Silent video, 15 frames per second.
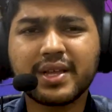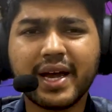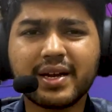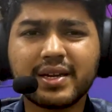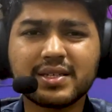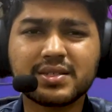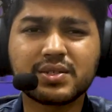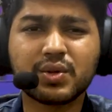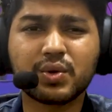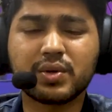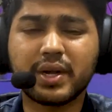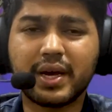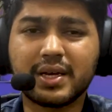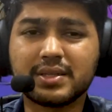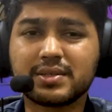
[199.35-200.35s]
That is
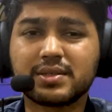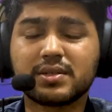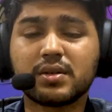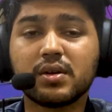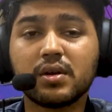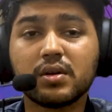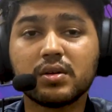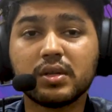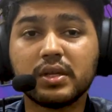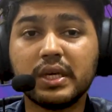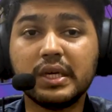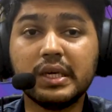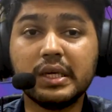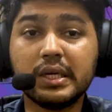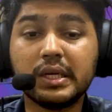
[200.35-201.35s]
known as
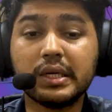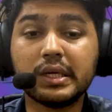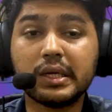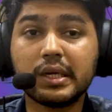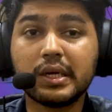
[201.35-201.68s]
the